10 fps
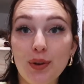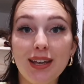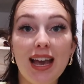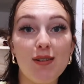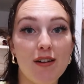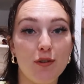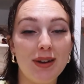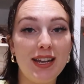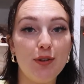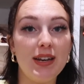You can get however
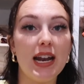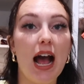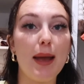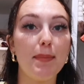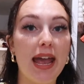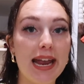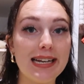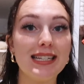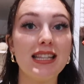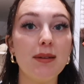many you need. I
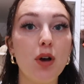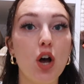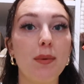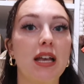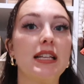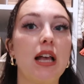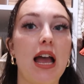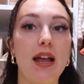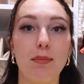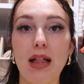painted them all because
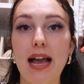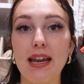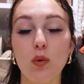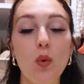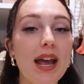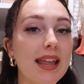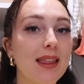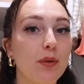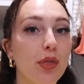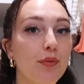I had black and
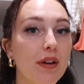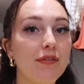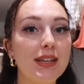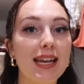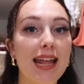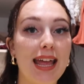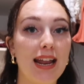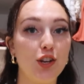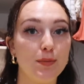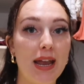white. They were thrifted,
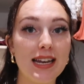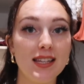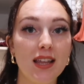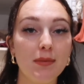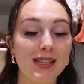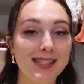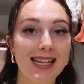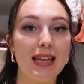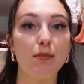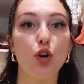and I just painted them the
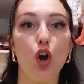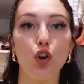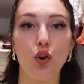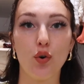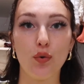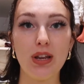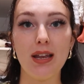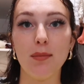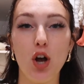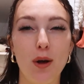same
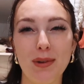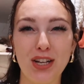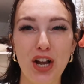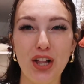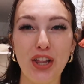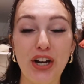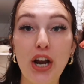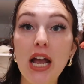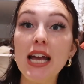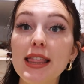cream almond
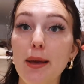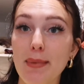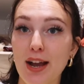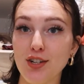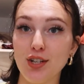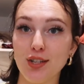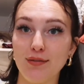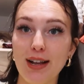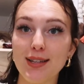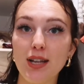color that matches
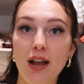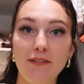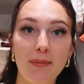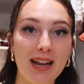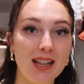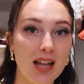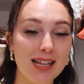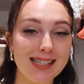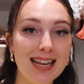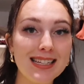the rest of my
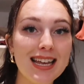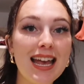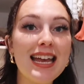closet.